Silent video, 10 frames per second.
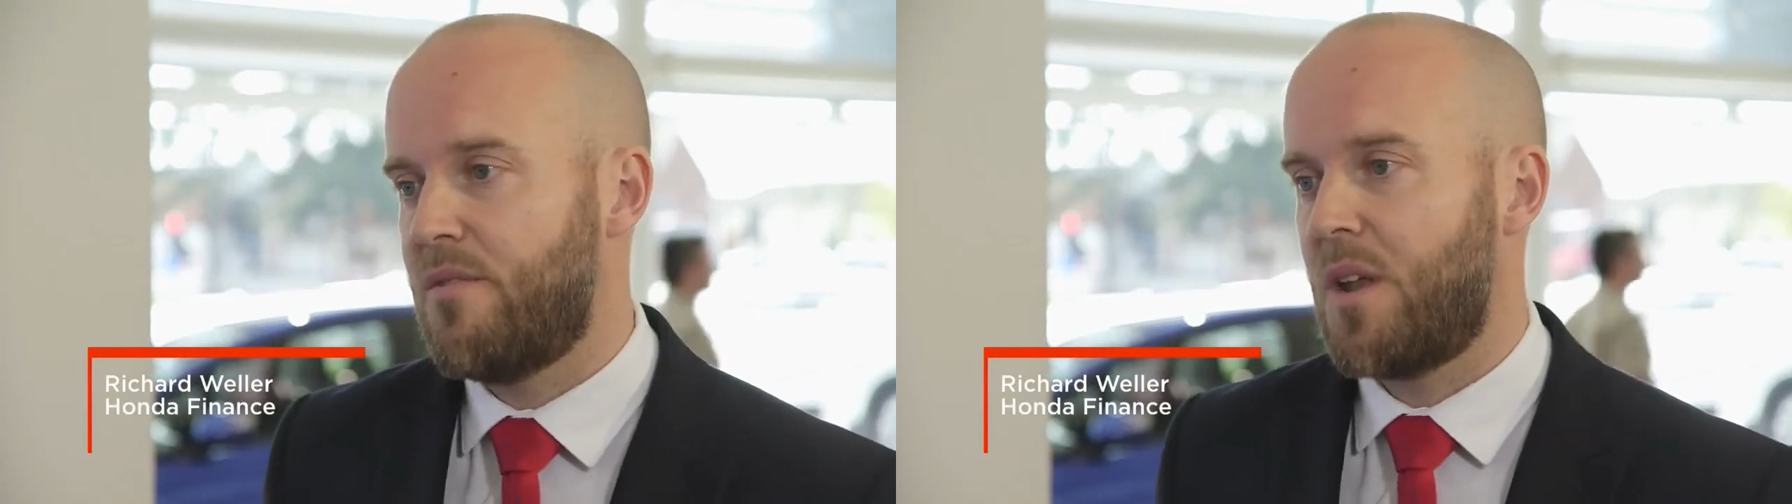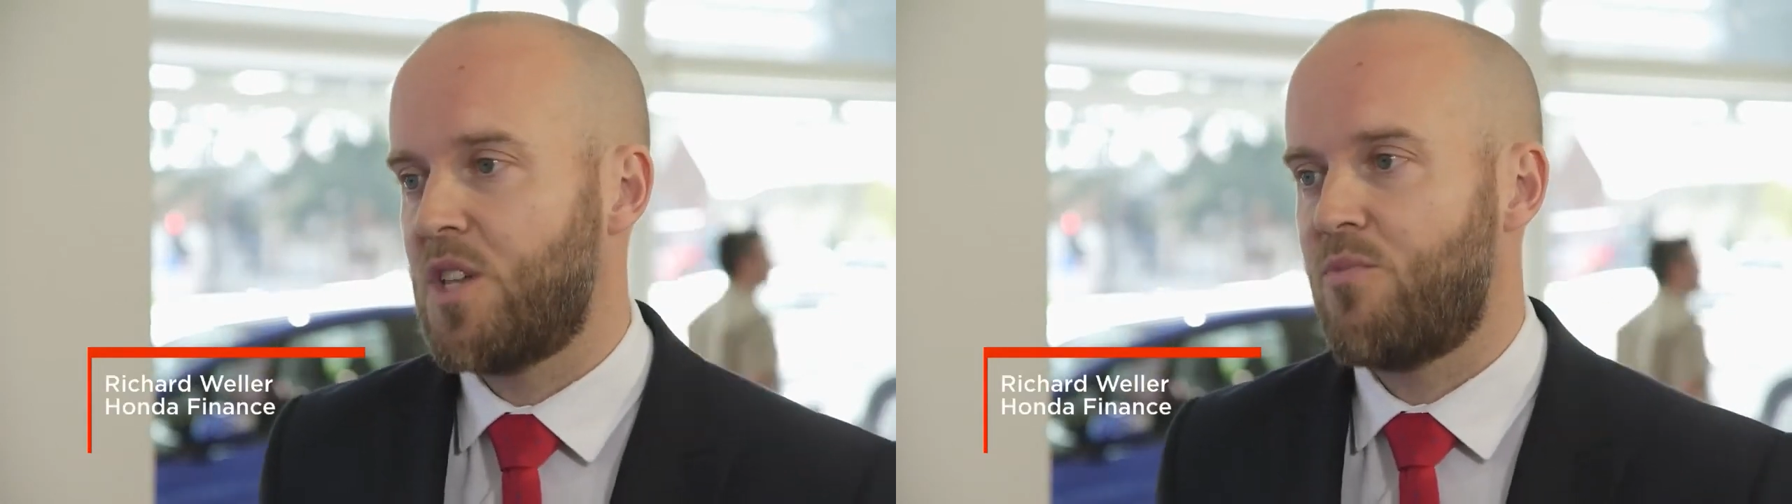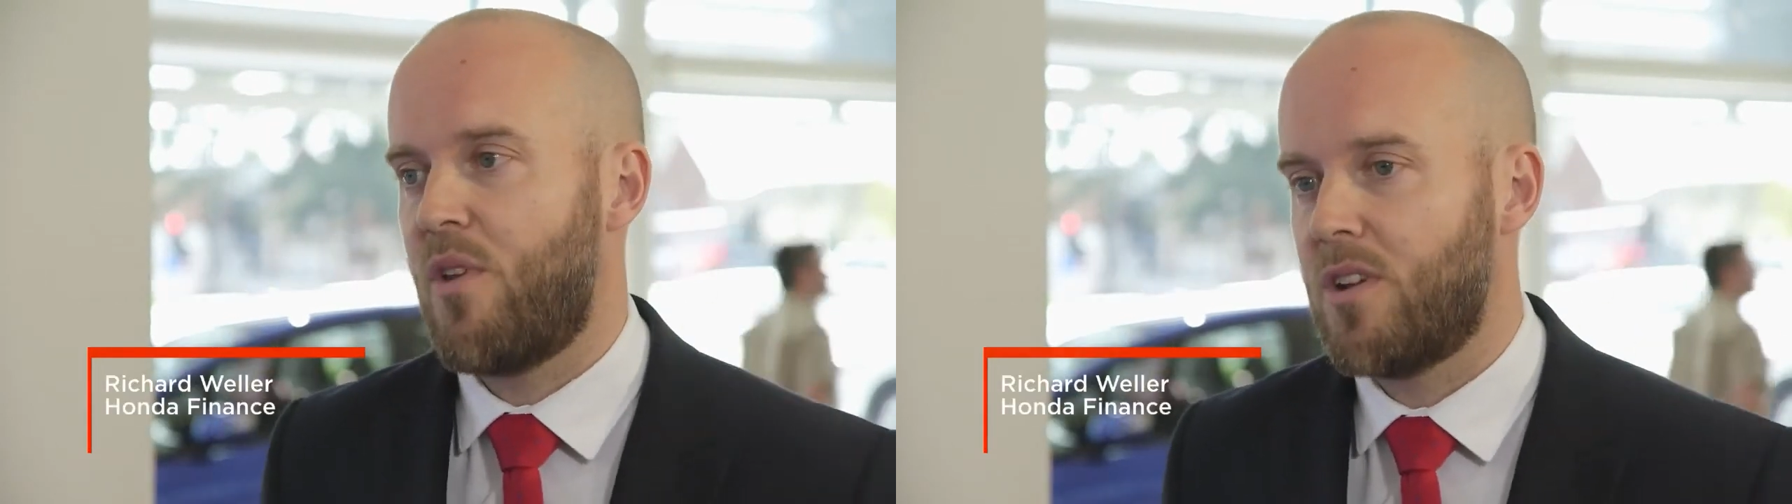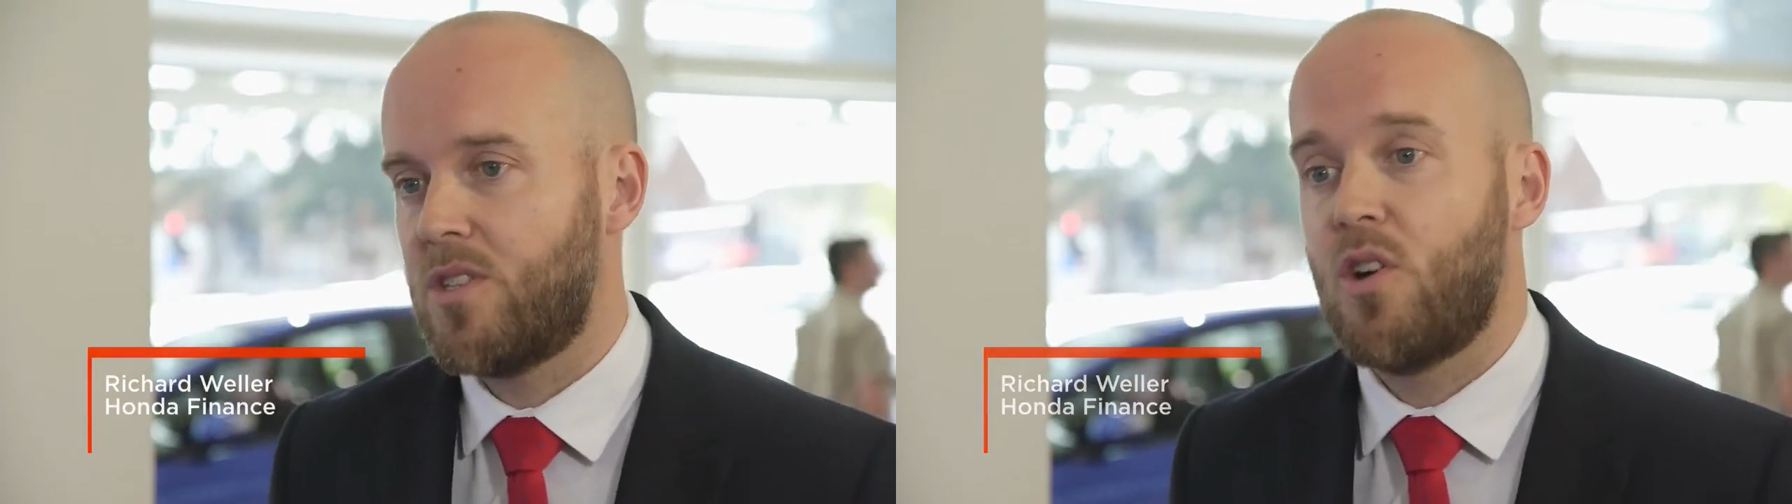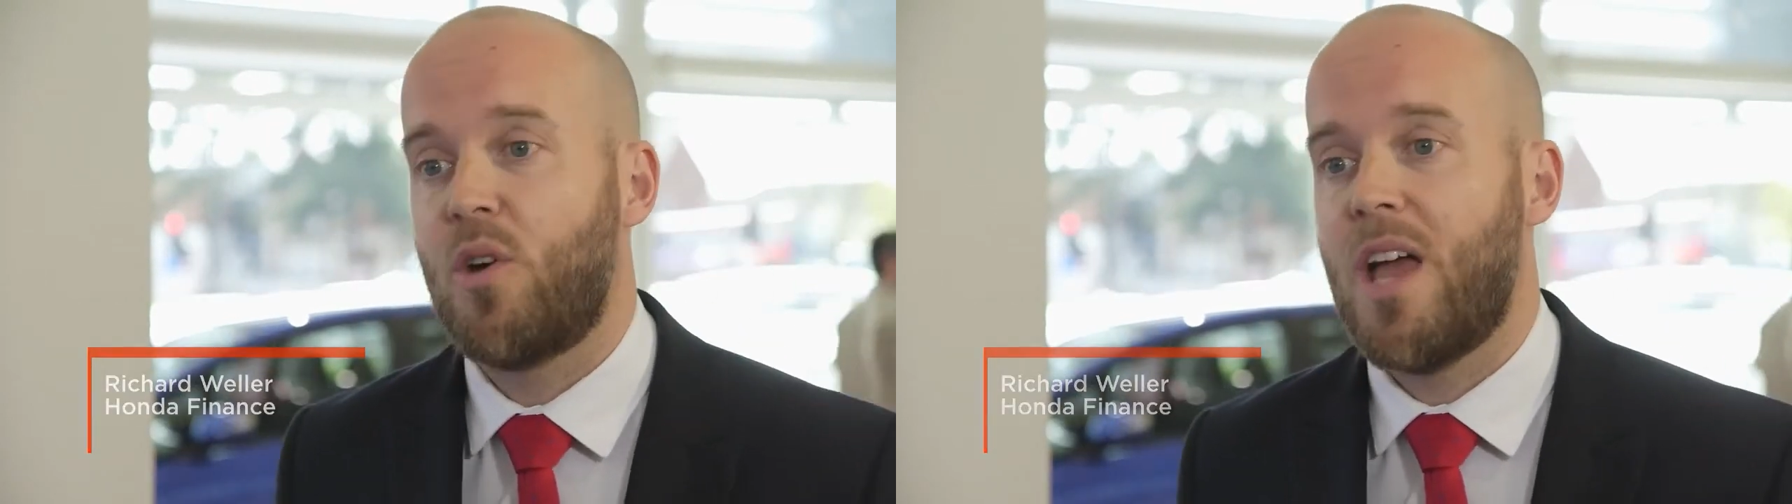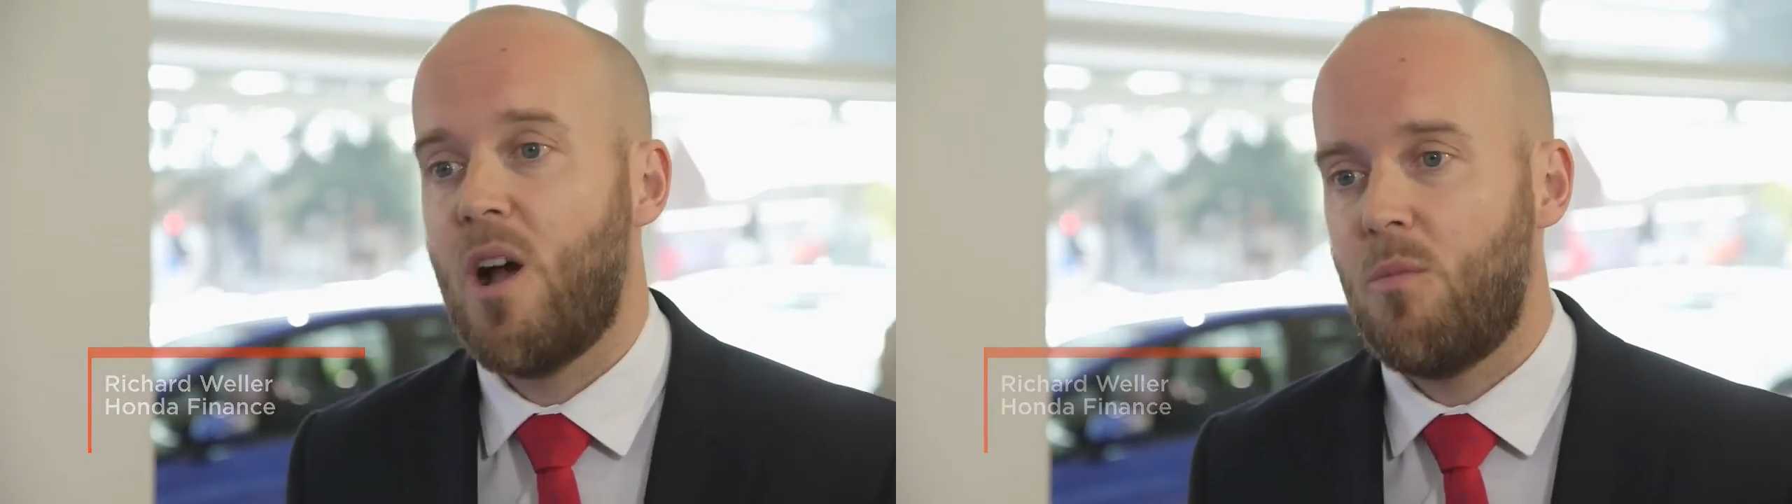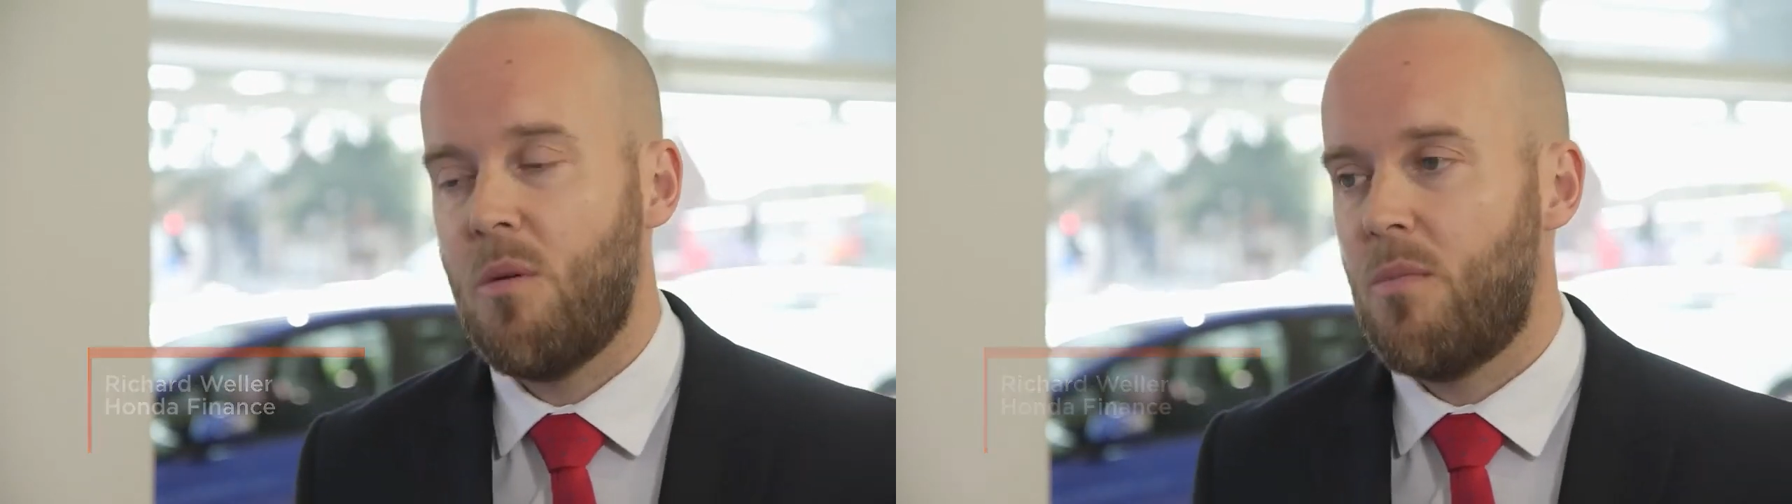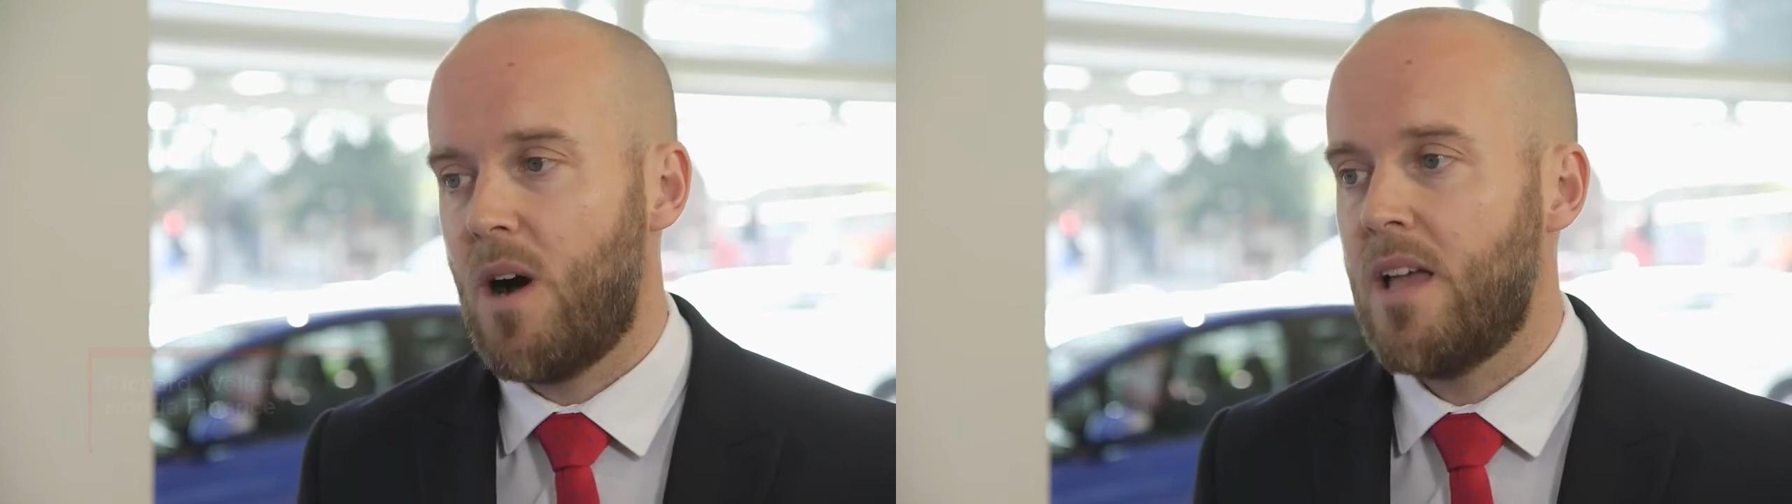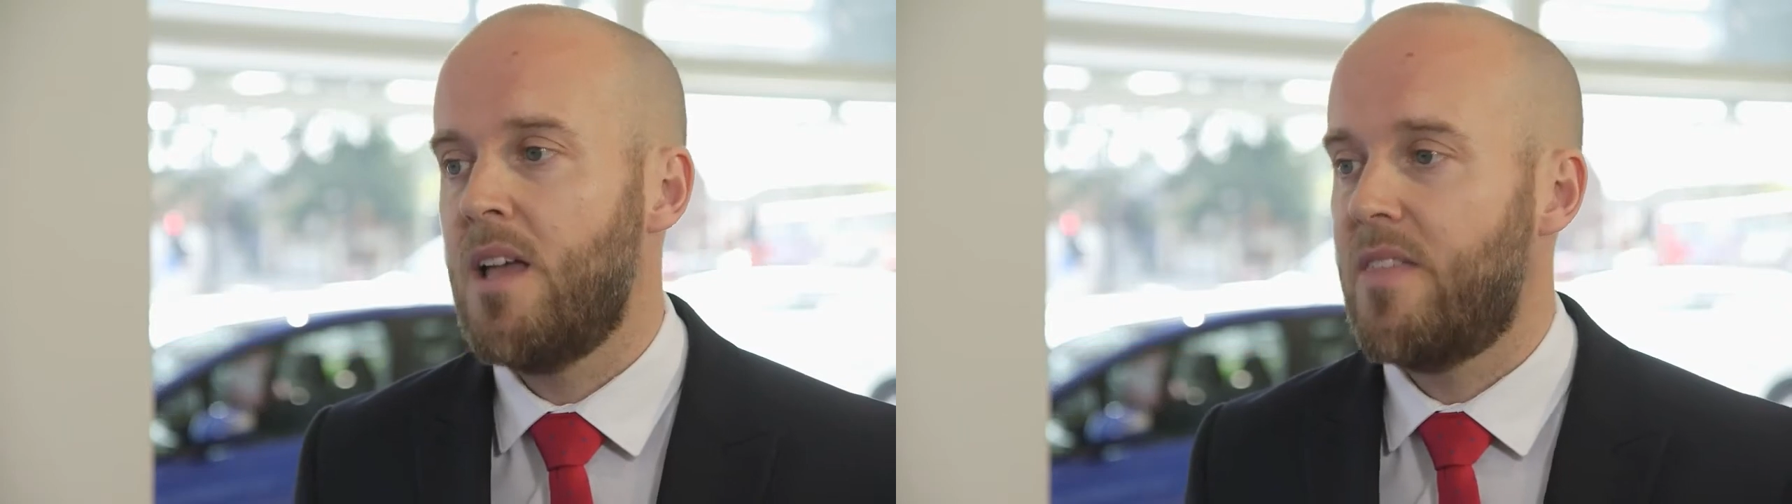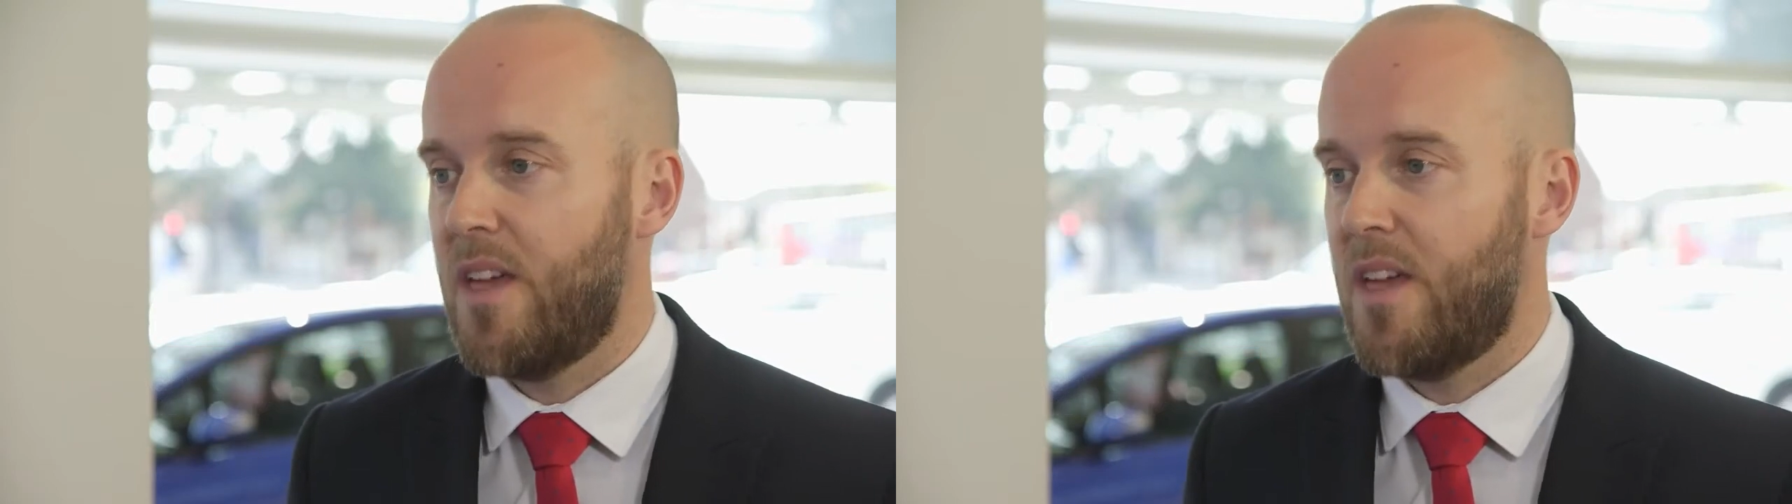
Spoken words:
finance products that are going to help them buy